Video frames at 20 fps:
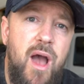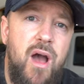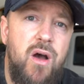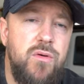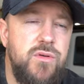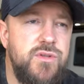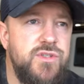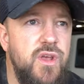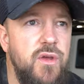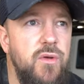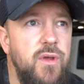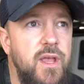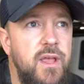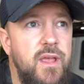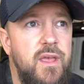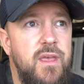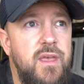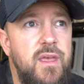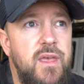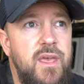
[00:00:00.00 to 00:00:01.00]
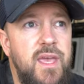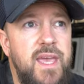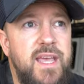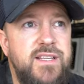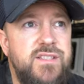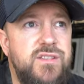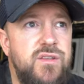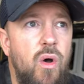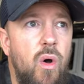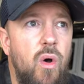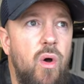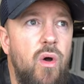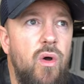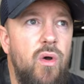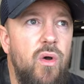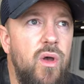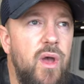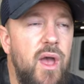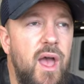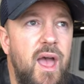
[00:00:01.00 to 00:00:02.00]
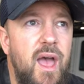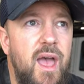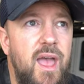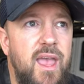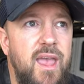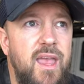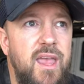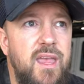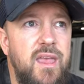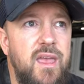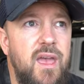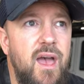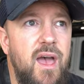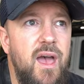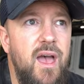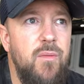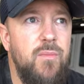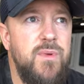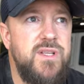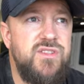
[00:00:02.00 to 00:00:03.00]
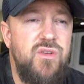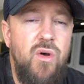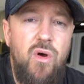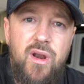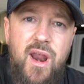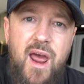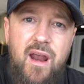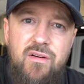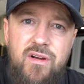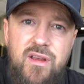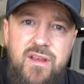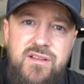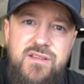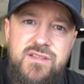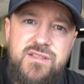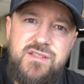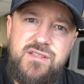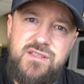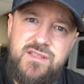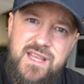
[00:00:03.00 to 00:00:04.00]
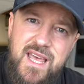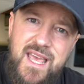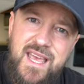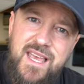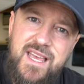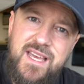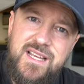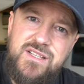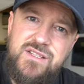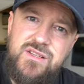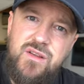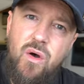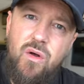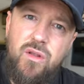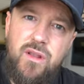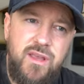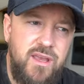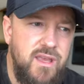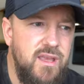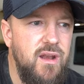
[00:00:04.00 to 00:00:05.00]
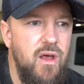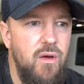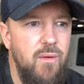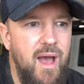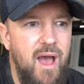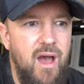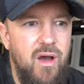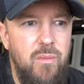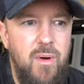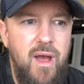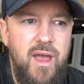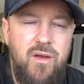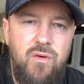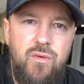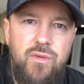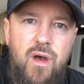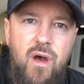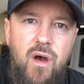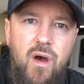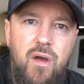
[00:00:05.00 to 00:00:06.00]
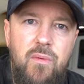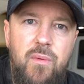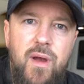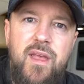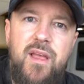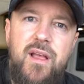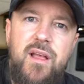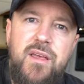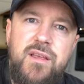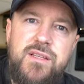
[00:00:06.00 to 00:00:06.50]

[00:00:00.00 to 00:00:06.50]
out. So it's not an arrogance thing. It's not like, you know, our way or the highway.